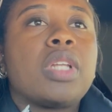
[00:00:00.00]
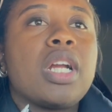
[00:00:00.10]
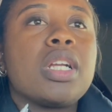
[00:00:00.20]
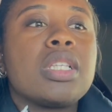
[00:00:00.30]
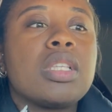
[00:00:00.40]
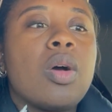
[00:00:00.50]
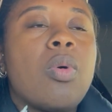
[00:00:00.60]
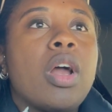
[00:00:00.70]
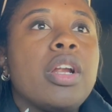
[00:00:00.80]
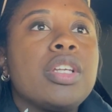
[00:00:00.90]
there's a
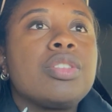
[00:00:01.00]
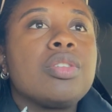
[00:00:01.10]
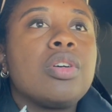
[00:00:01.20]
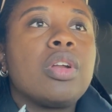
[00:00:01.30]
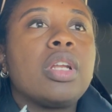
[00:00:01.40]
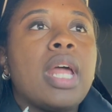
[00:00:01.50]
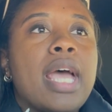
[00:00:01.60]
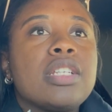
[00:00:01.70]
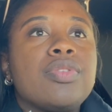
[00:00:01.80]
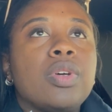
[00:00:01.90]
water issue going on in
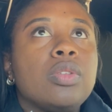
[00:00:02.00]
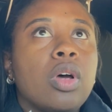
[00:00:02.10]
Asheville.